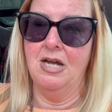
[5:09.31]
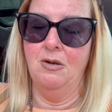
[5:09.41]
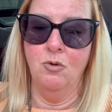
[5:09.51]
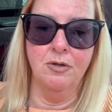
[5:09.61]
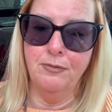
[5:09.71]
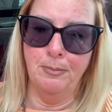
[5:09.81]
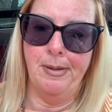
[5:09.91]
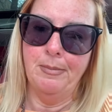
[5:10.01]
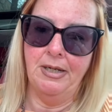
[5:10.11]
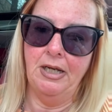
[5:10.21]
I work for
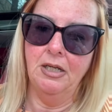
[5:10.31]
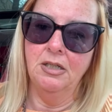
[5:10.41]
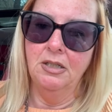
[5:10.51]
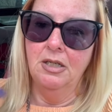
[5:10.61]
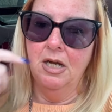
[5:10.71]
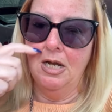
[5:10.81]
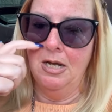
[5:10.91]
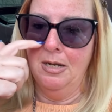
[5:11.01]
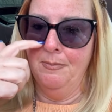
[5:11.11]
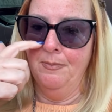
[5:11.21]
my money,
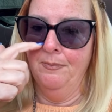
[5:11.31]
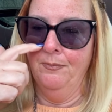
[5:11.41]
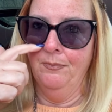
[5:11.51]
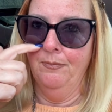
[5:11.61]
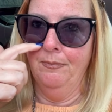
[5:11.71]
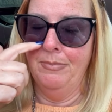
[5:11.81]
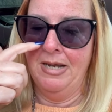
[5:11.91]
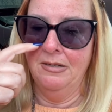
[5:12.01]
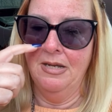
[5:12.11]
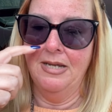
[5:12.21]

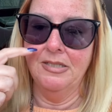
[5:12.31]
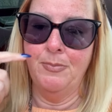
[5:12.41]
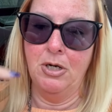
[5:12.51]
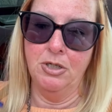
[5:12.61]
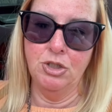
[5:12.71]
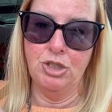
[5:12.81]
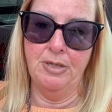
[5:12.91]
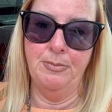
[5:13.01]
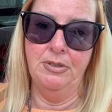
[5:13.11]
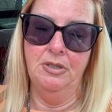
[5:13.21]
but as a
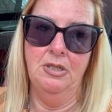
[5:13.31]
partnership